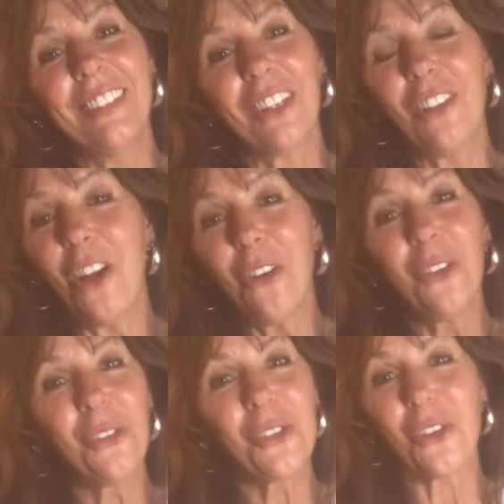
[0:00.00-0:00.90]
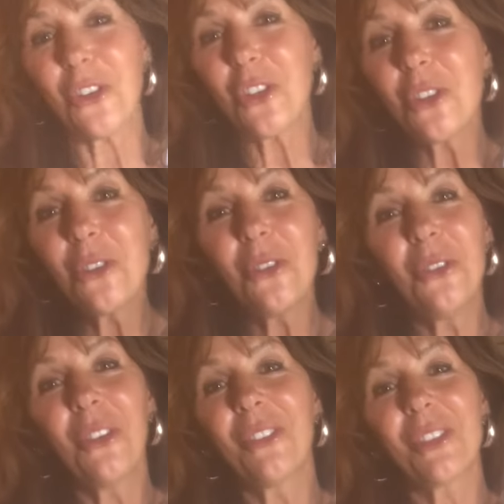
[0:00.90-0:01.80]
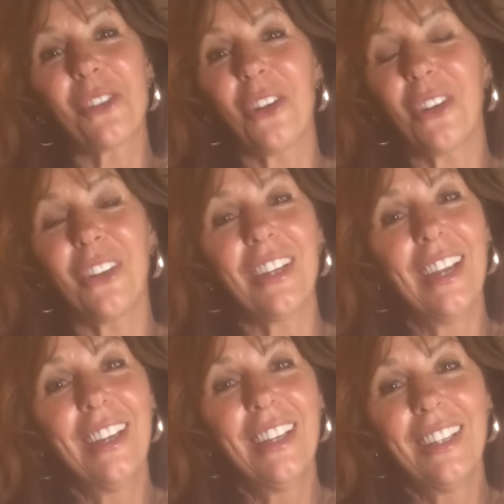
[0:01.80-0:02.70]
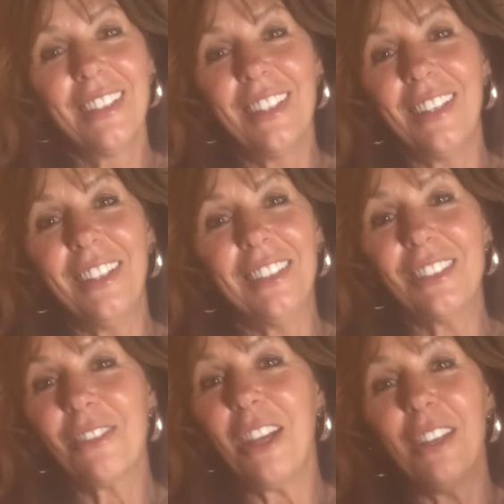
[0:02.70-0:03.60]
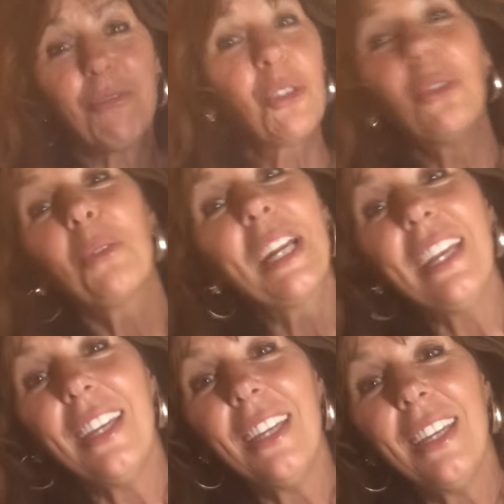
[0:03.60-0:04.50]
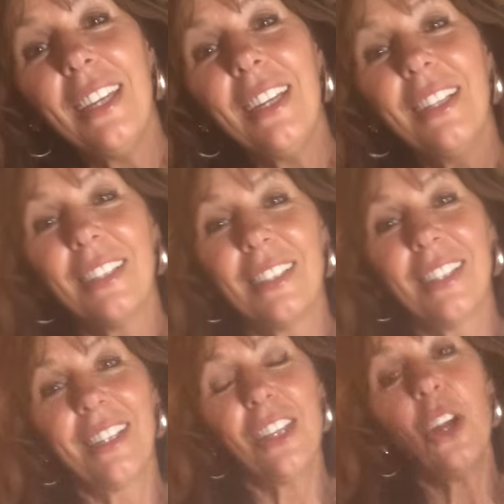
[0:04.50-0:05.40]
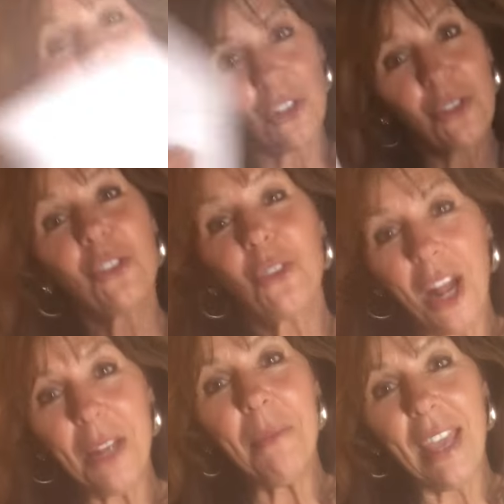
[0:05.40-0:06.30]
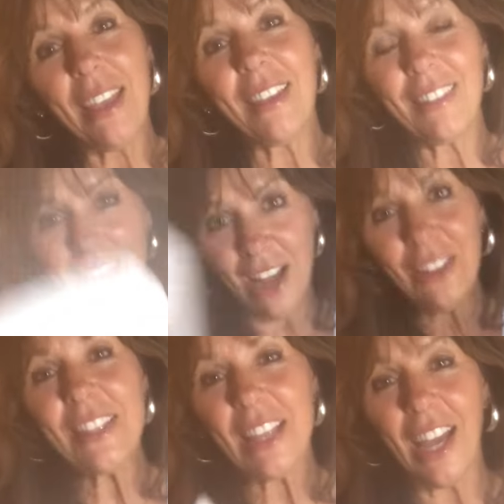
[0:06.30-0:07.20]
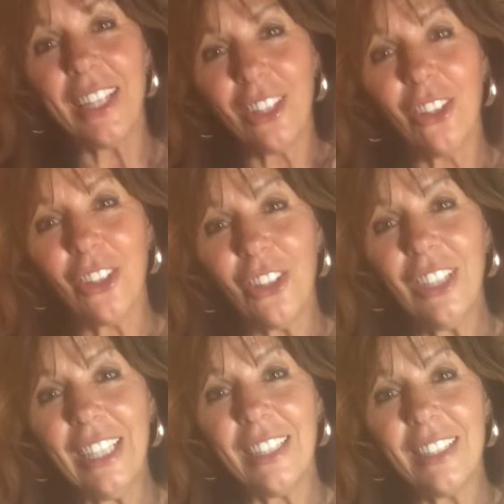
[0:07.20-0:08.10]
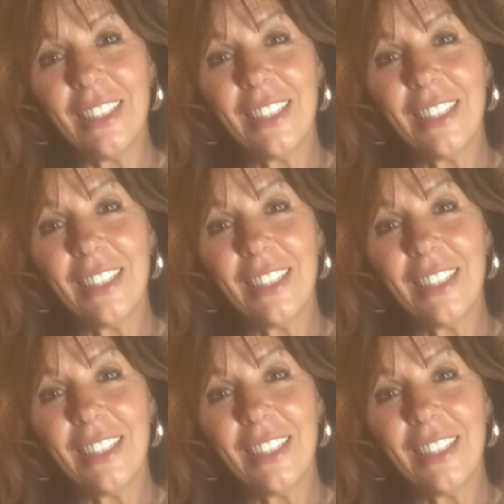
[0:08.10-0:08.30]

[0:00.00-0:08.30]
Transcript: clothes or shoes or uh, jewelry, you know, to try to make the outside look good.